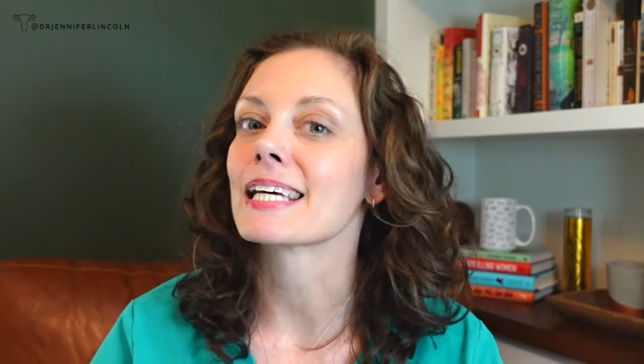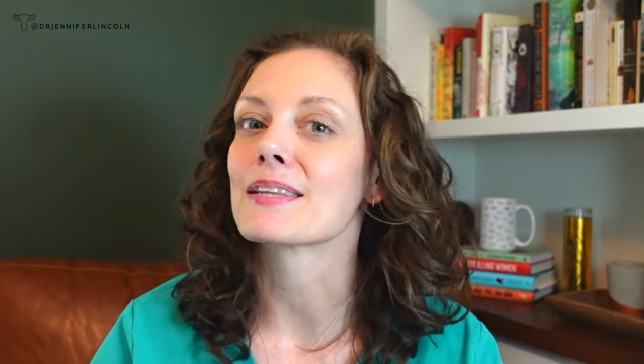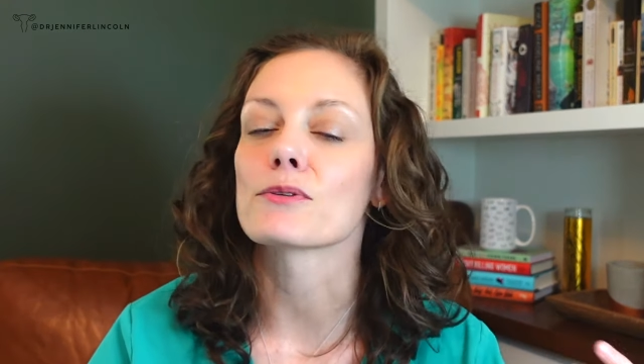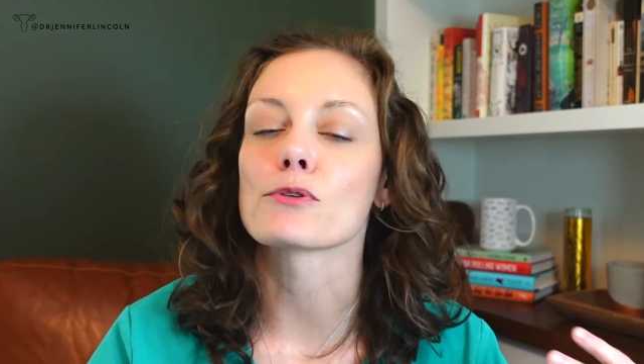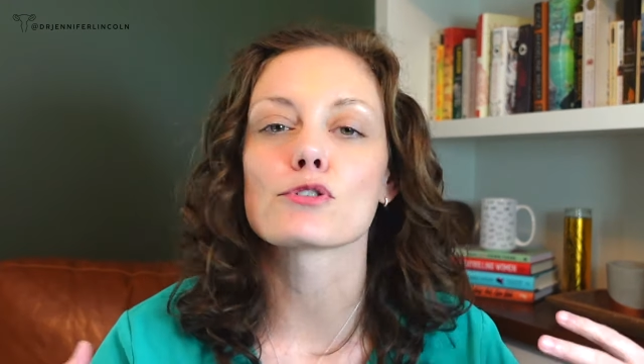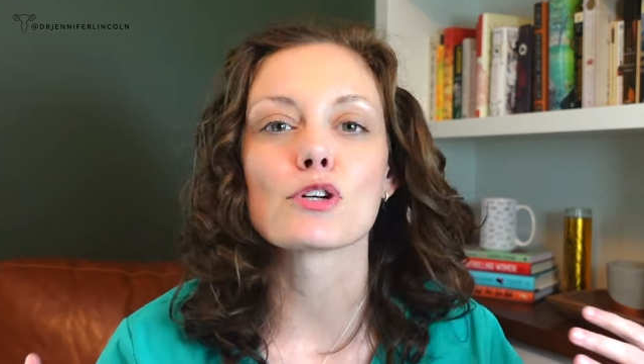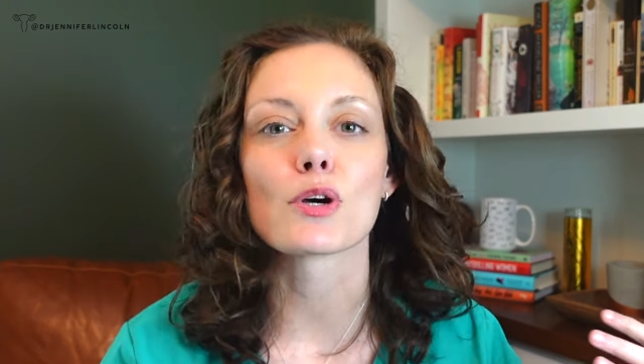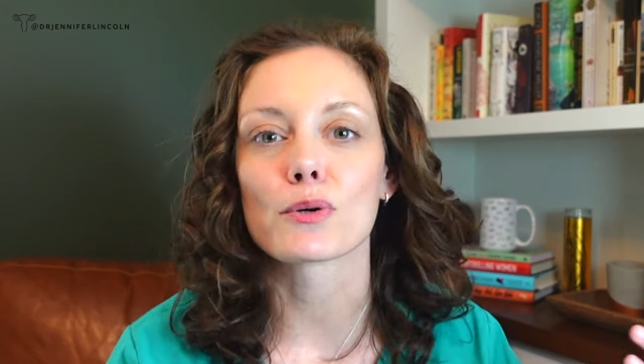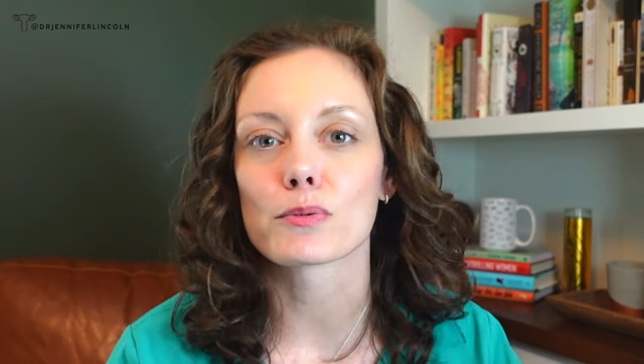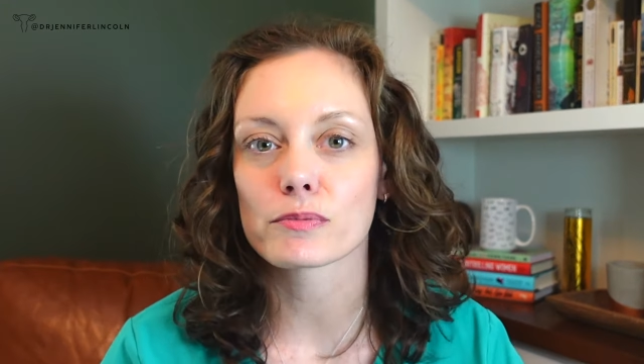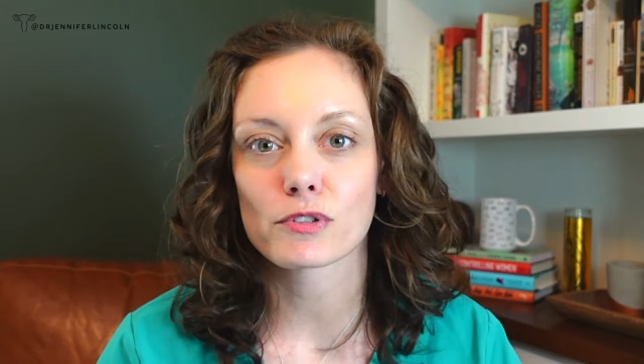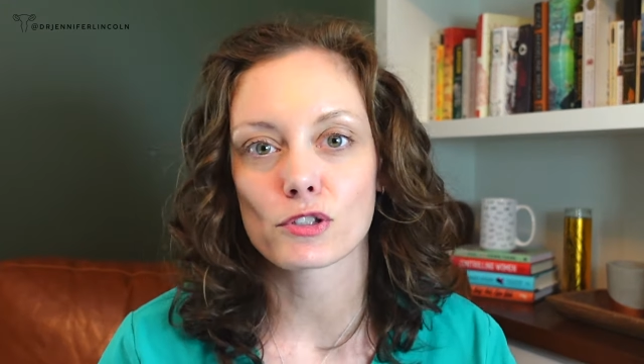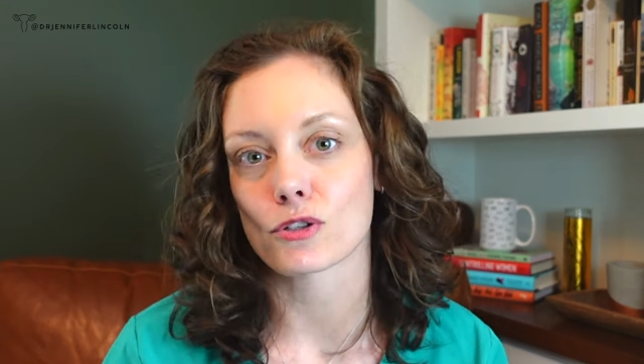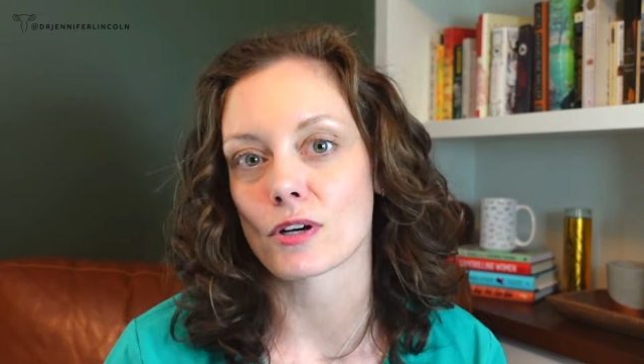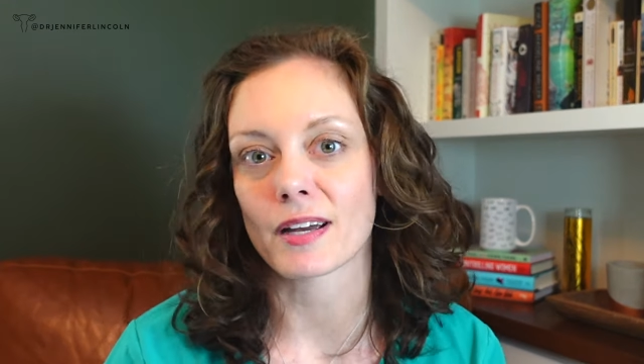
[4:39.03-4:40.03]
again, there's no
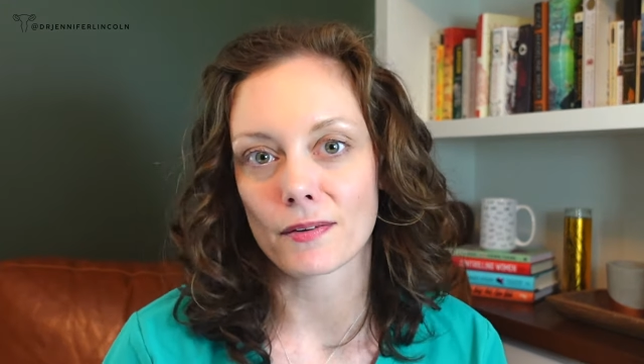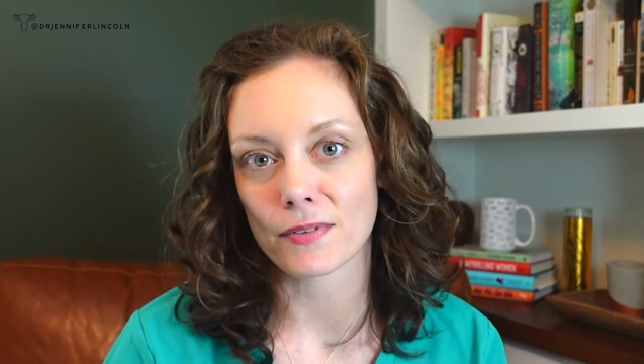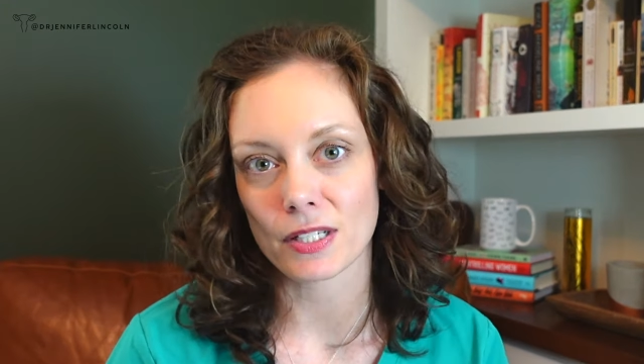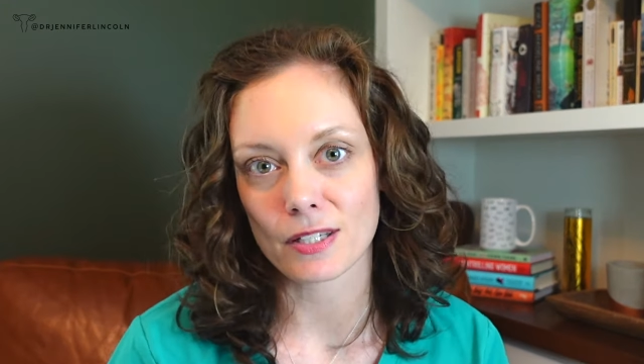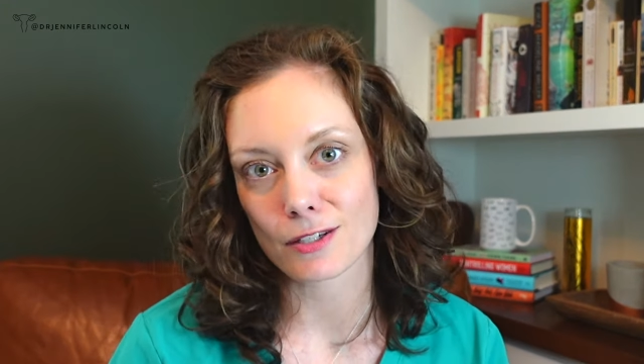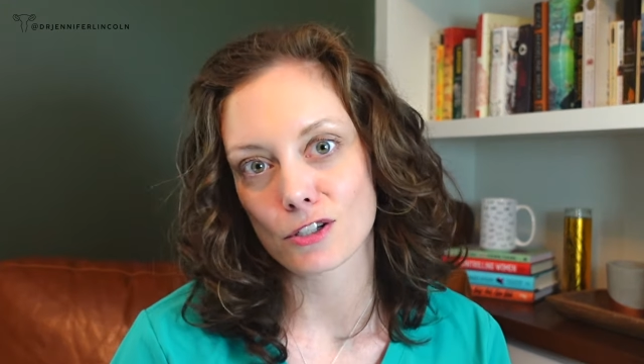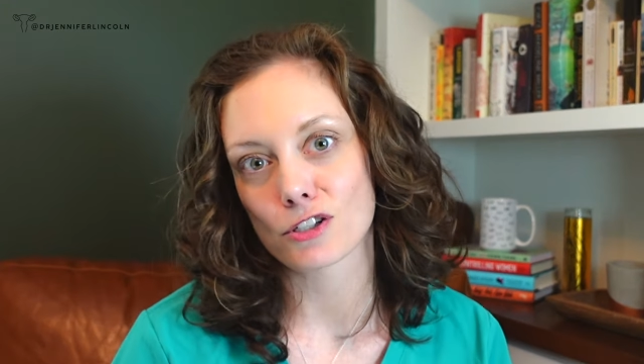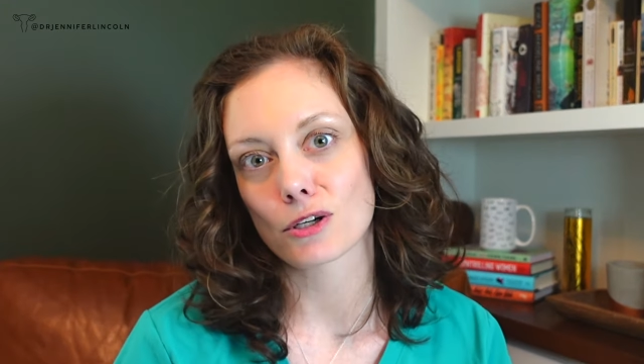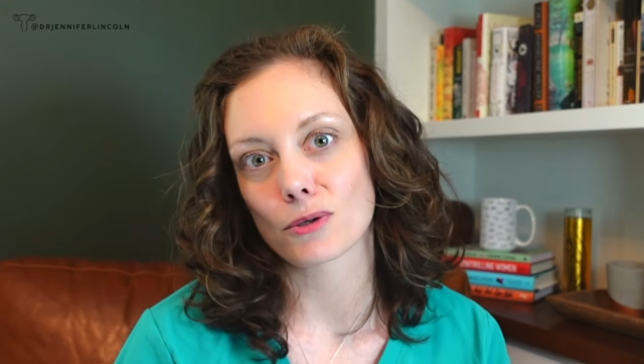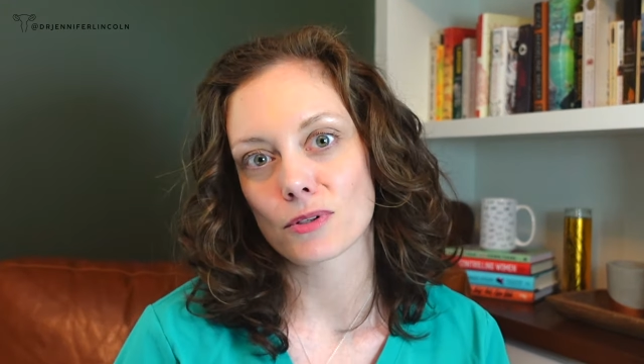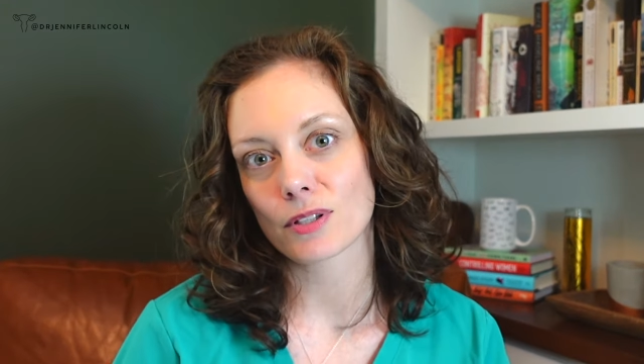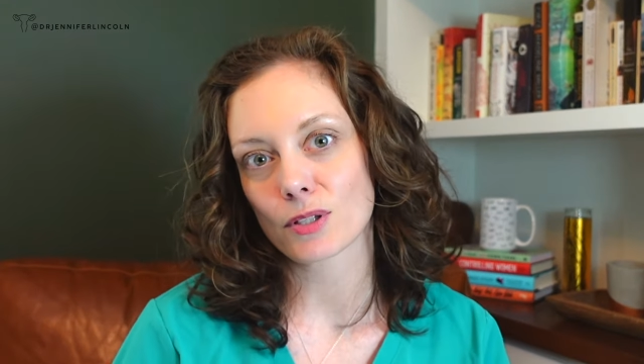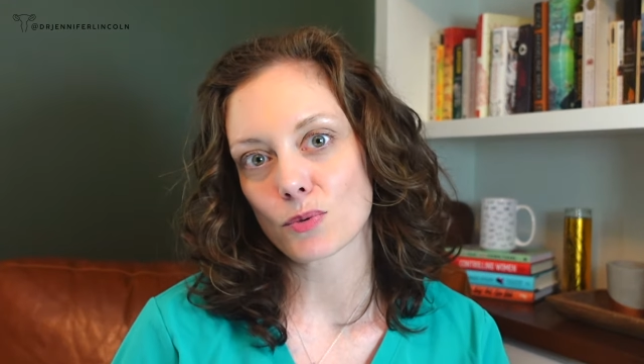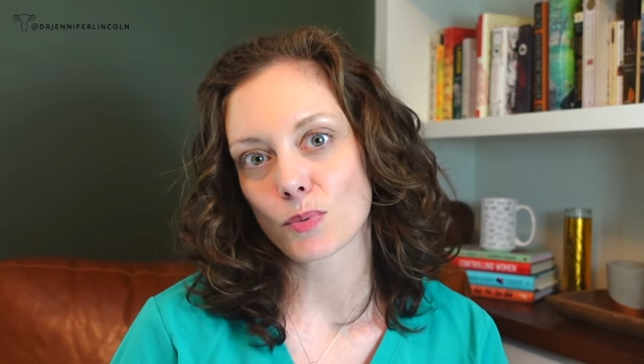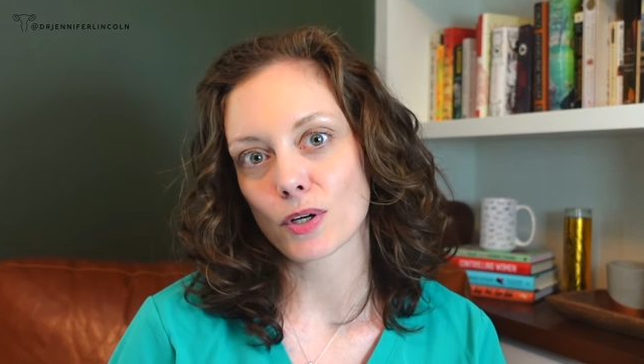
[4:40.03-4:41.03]
strong evidence to show that this